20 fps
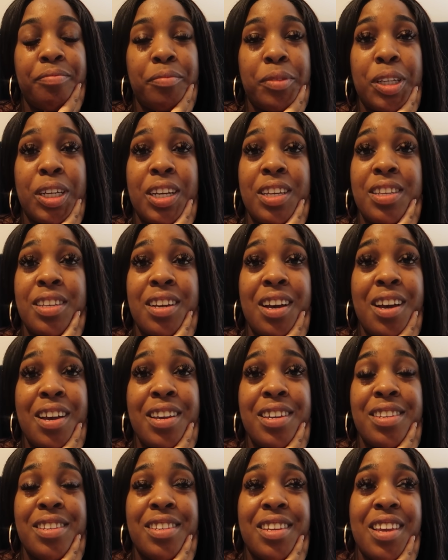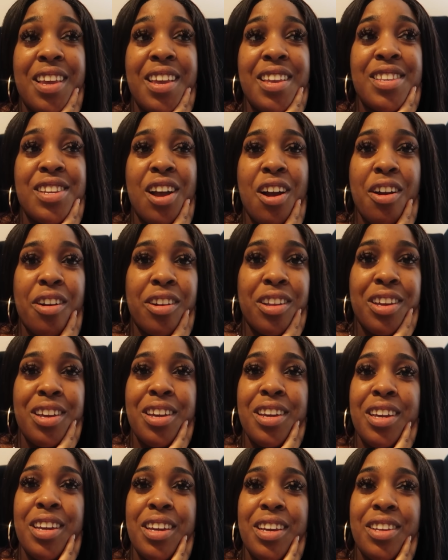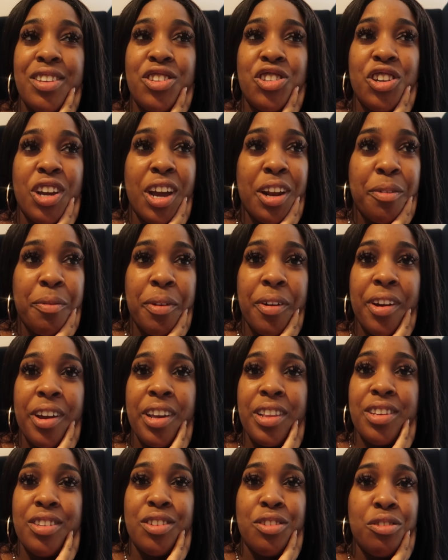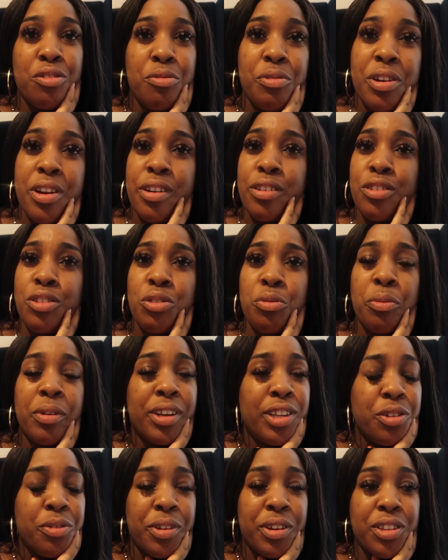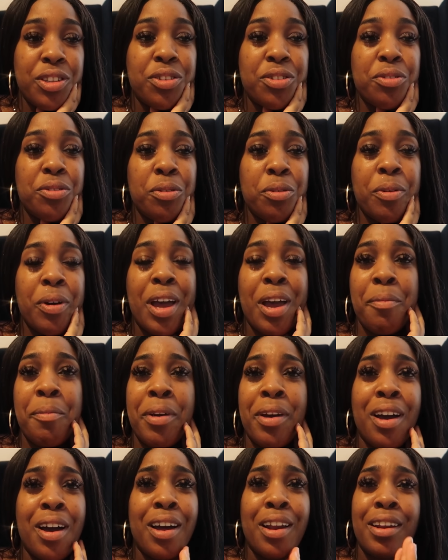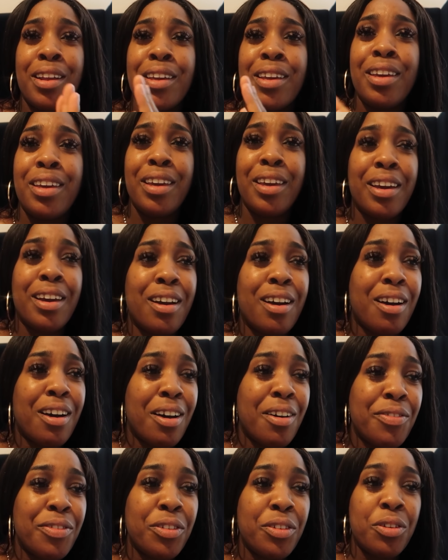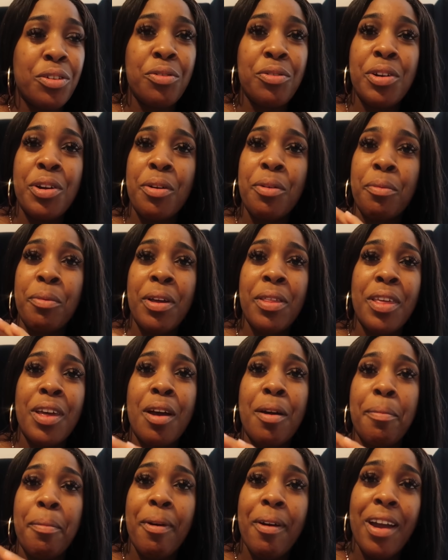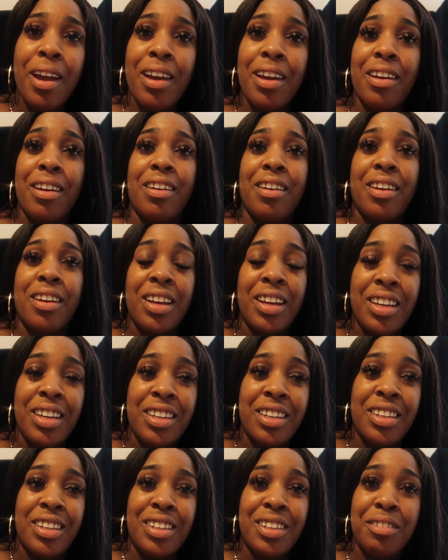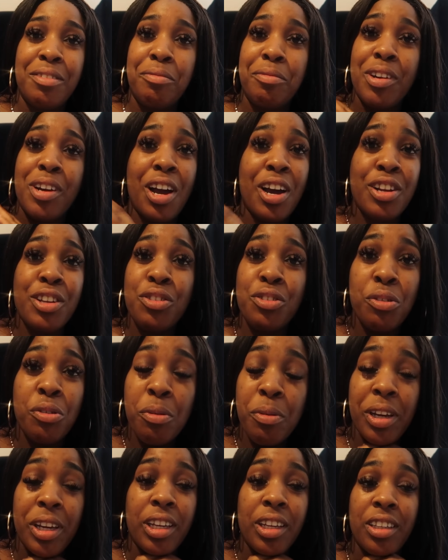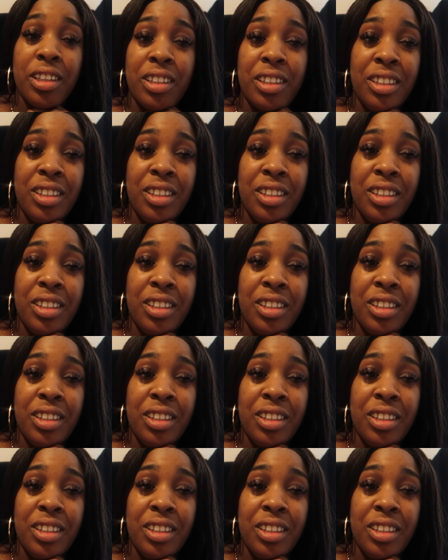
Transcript: Because, guys, it's already January, it's the new year, it's 2022, and we gotta kick off the new year with a prank. We gotta do it.